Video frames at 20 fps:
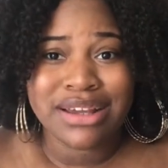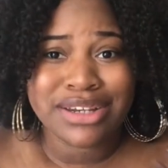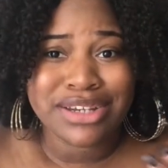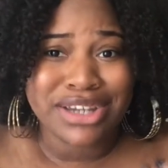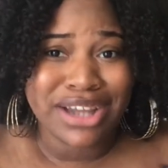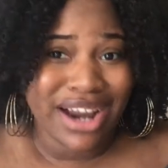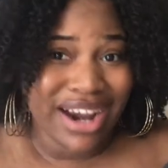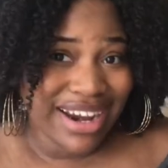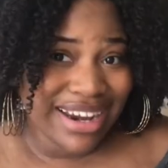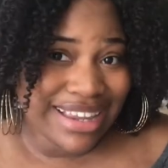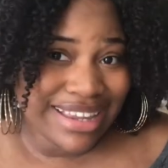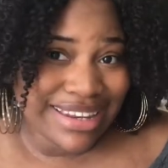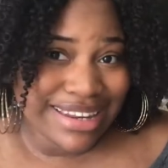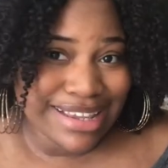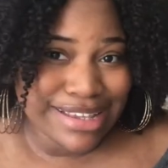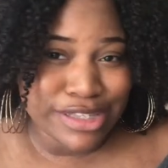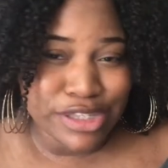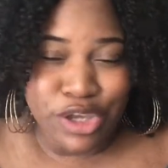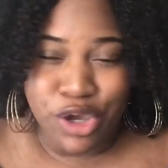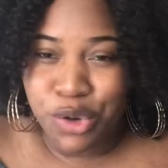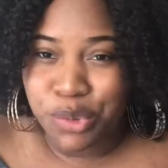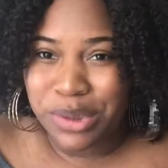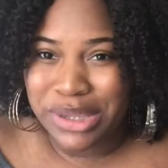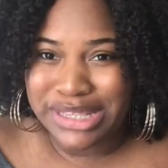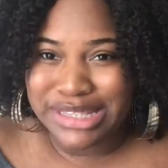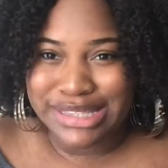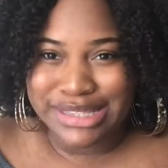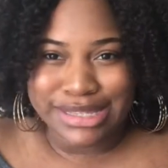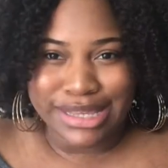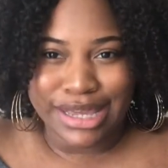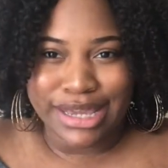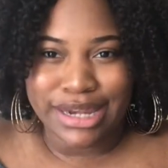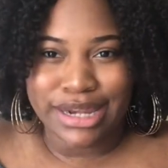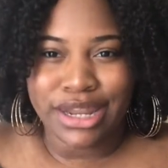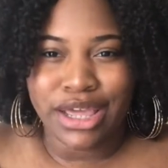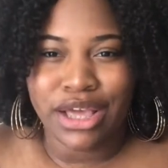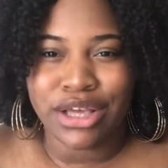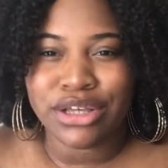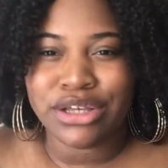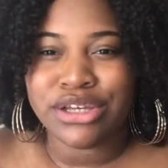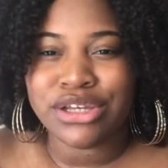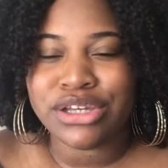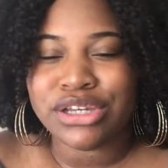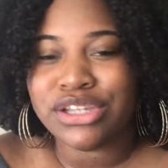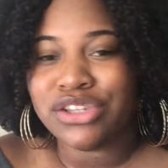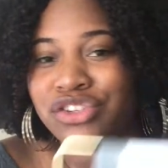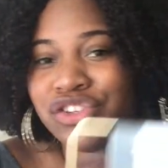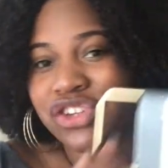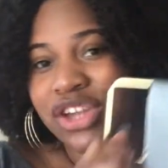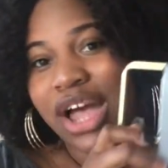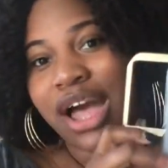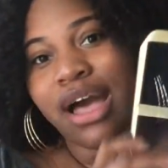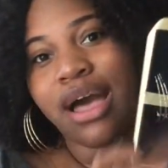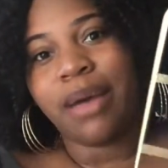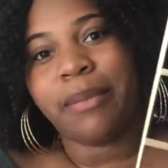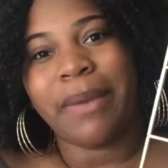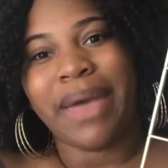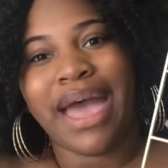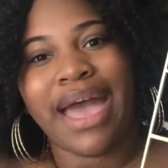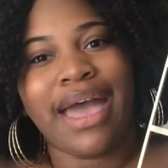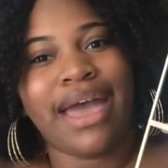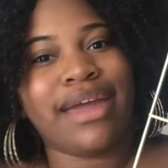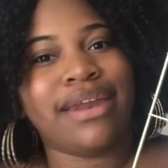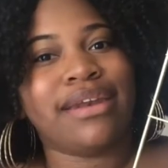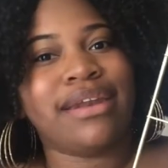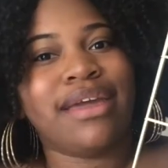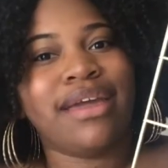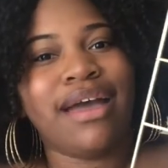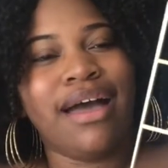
Target has always done a good job at